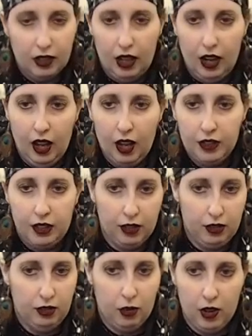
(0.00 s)
hunting
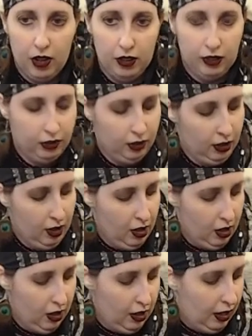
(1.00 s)
stores,
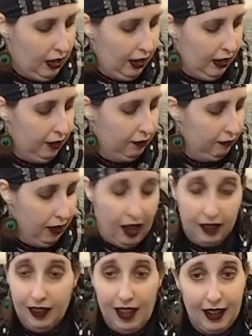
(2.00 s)

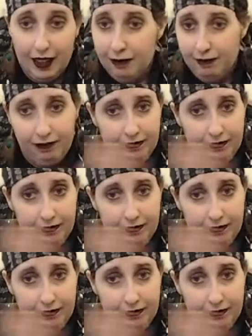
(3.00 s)
online.